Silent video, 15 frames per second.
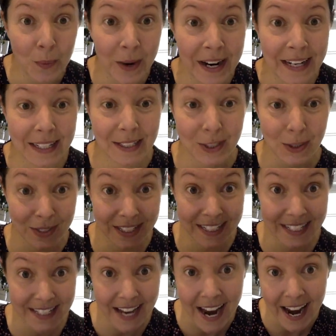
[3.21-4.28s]
right, so
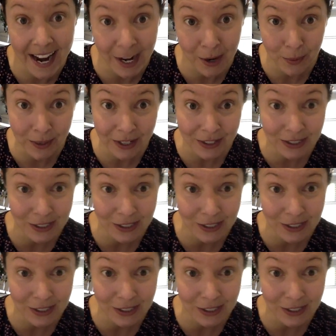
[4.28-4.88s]
today we are